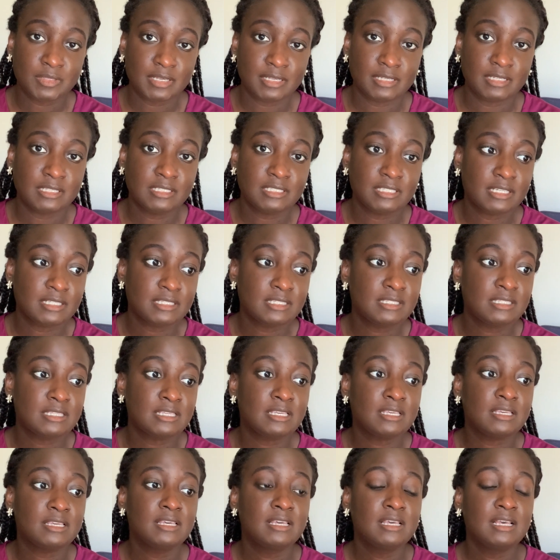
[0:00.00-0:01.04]

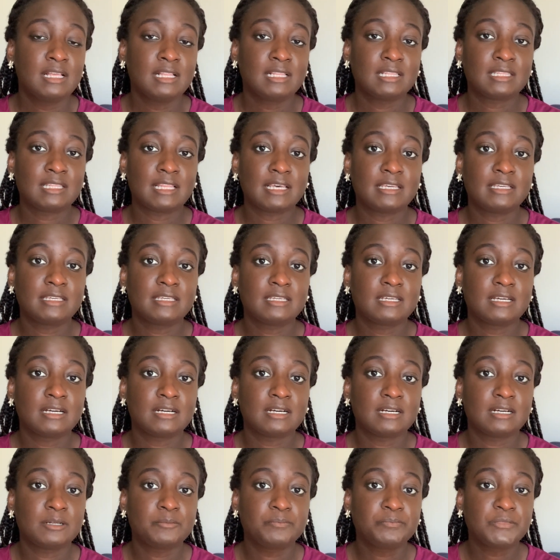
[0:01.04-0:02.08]
NHSC. Like
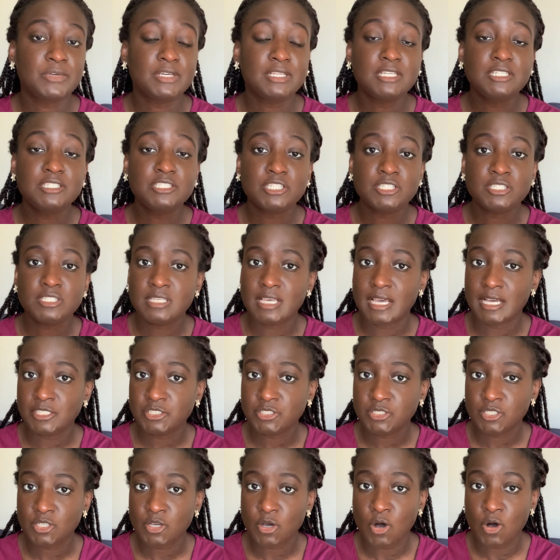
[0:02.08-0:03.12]
NHSC
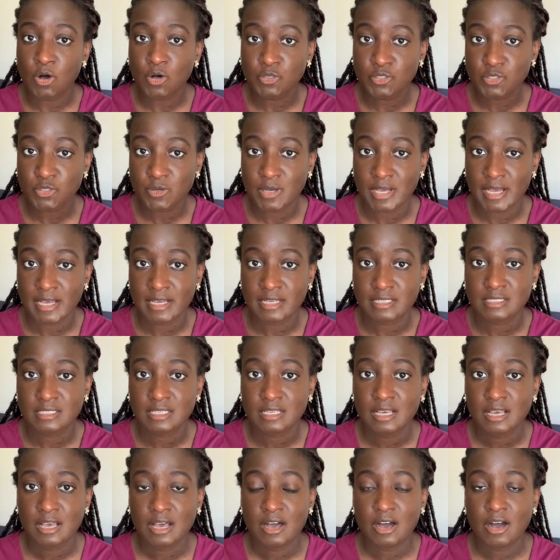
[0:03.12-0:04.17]
actually also
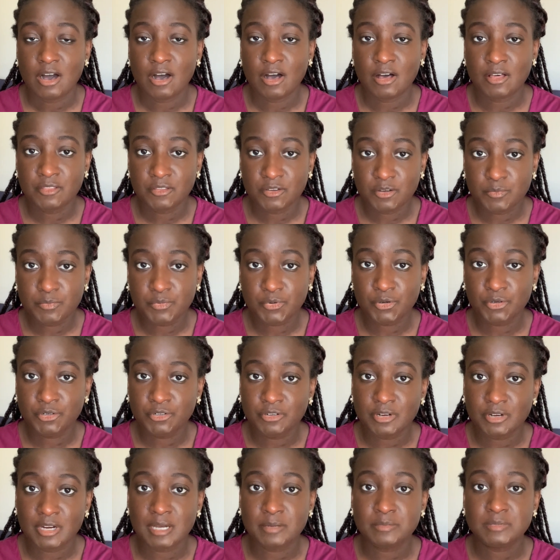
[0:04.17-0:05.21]
has other
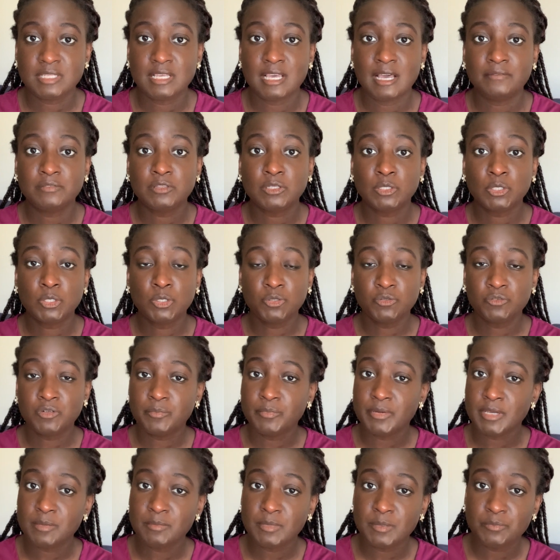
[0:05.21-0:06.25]
programs. They have the loan
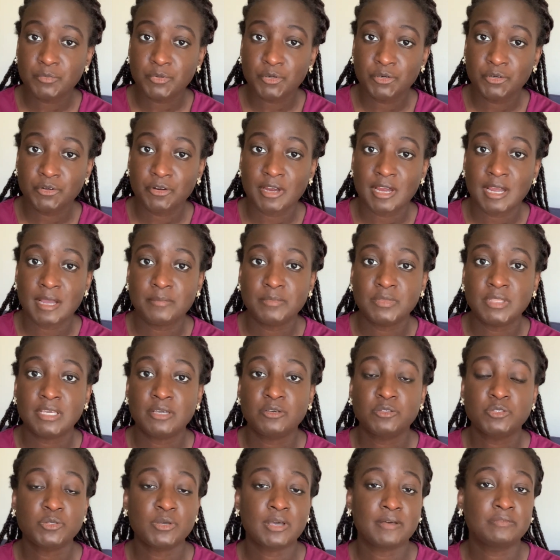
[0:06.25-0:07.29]
repayment program. They
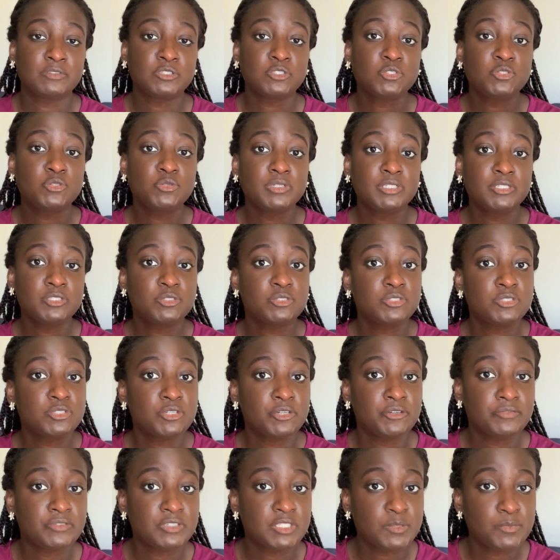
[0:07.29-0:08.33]
also have the student to
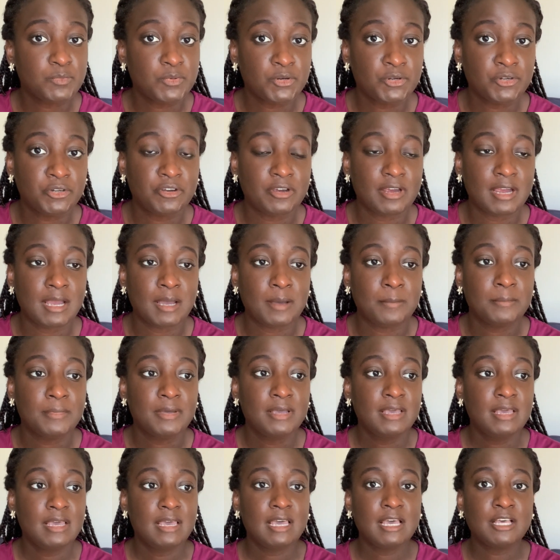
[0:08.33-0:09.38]
service program.
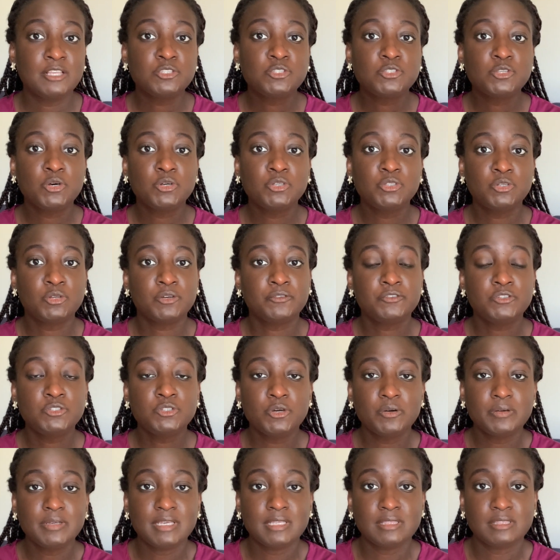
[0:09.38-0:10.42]
And so, if you
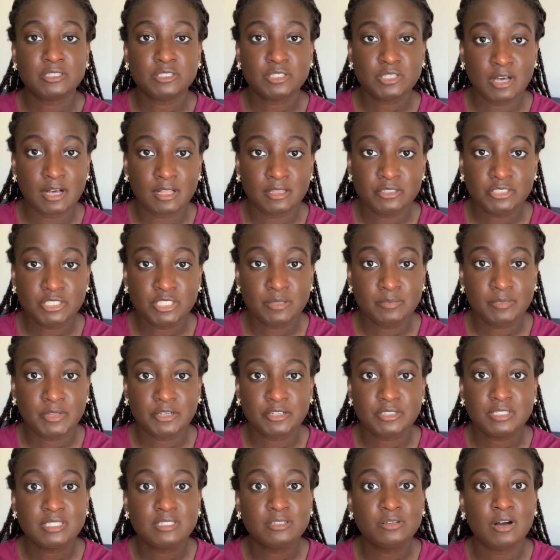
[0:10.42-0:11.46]
don't get the scholarship, there
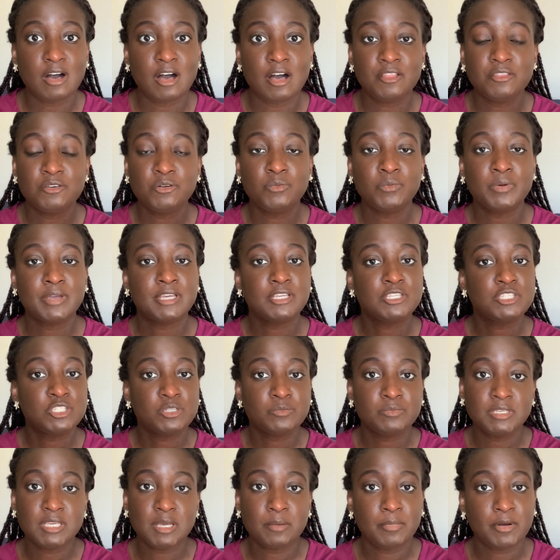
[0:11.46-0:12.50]
are still other ways to
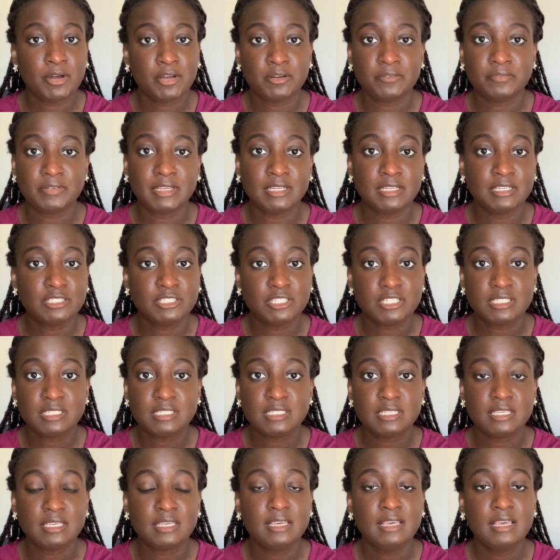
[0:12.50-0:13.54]
be a part of
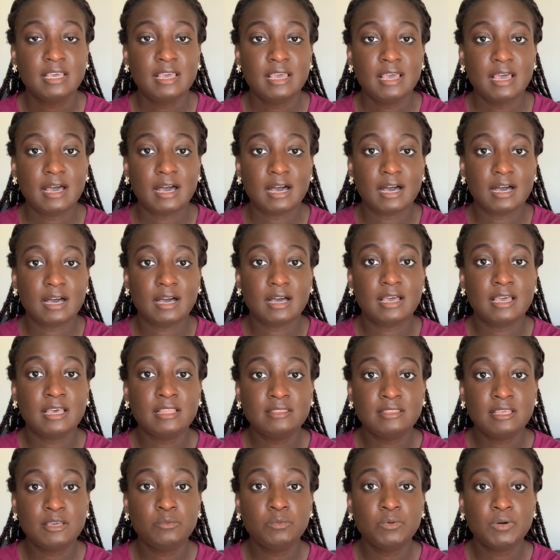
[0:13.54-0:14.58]
NHSC,
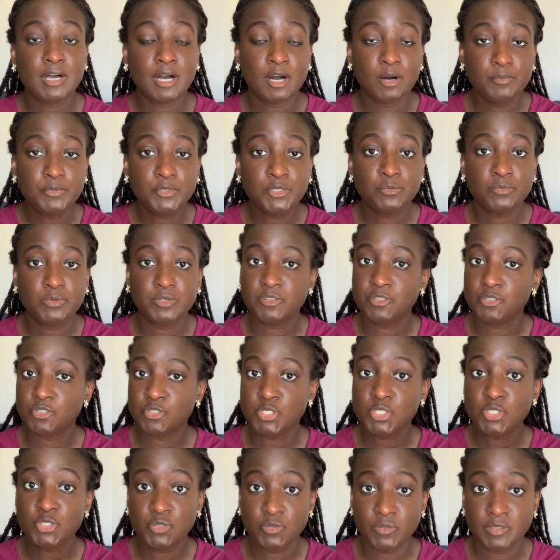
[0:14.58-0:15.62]
and they will help you with your
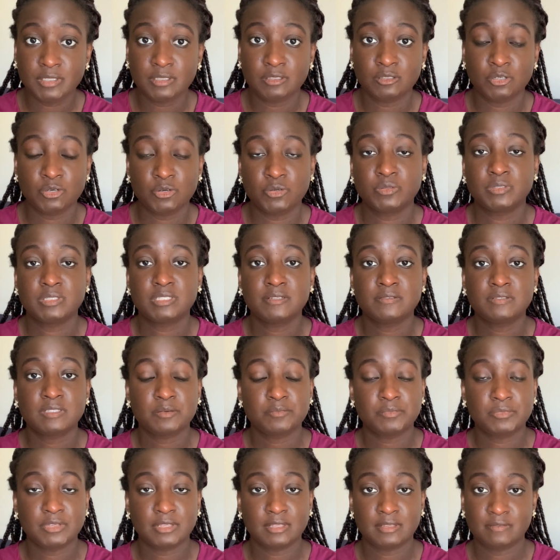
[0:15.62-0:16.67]
student loans
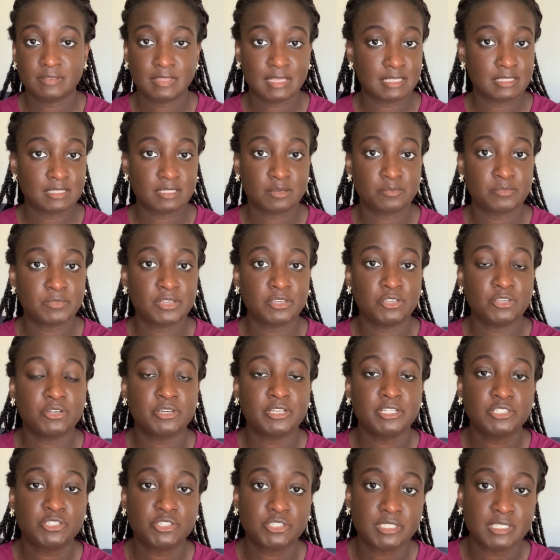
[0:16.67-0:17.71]
if that's something you're
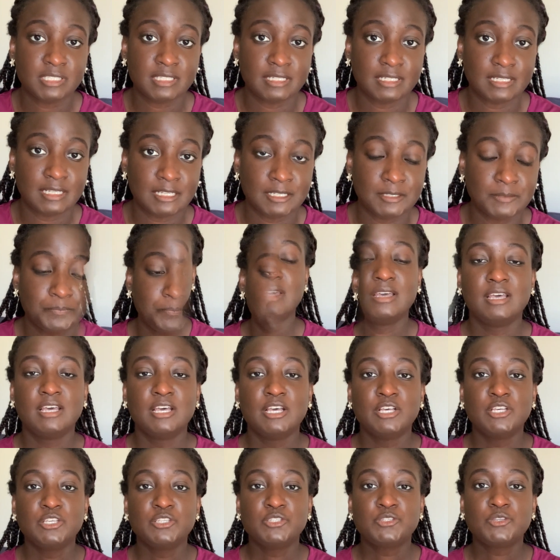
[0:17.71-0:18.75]
interested in.
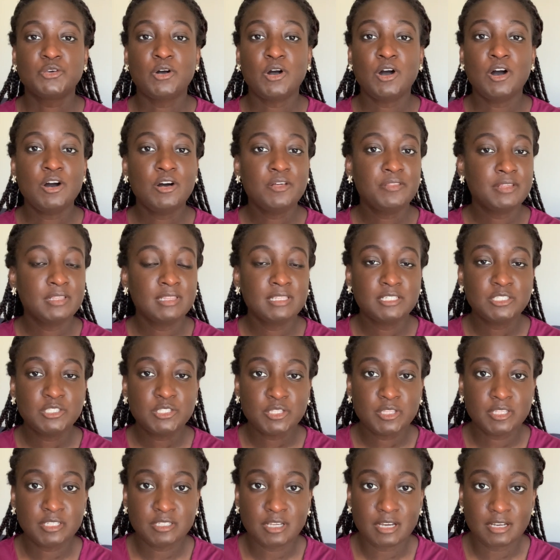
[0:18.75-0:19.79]
So all the links
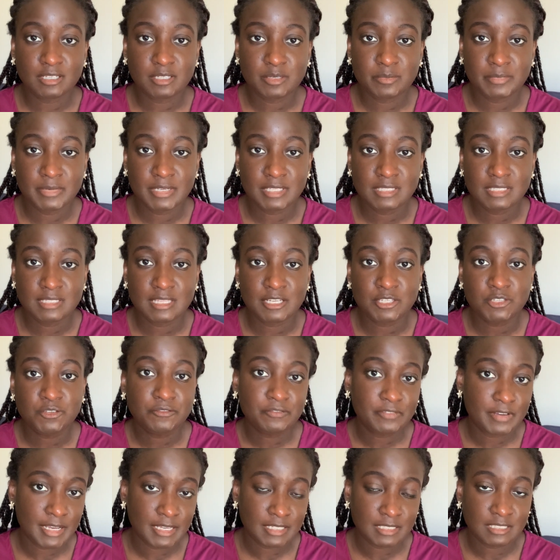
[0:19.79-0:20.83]
to the documents that you
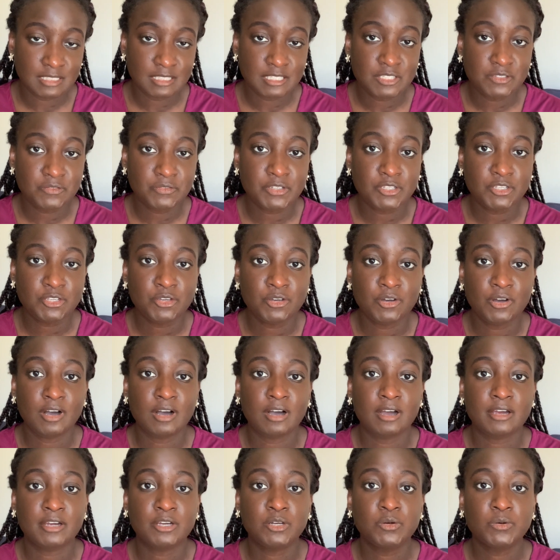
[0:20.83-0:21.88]
find in this video
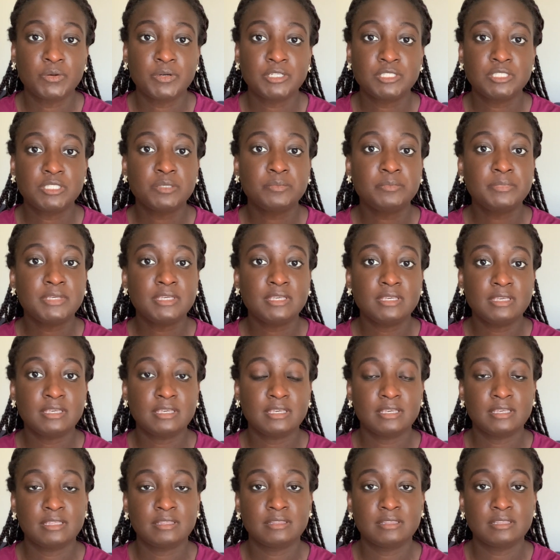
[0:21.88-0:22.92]
are going to
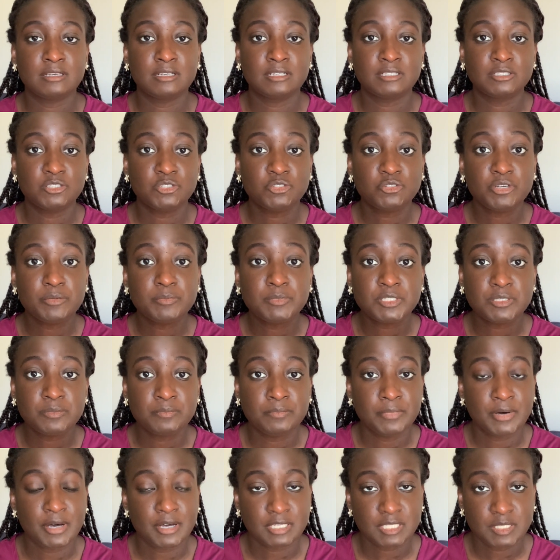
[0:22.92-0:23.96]
be in the
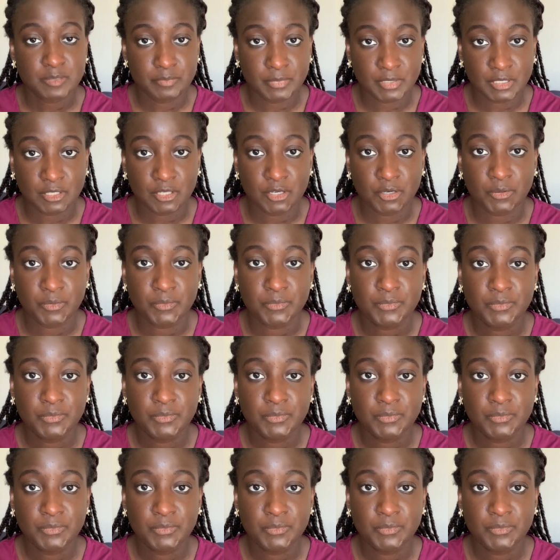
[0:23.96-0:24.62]
description box below.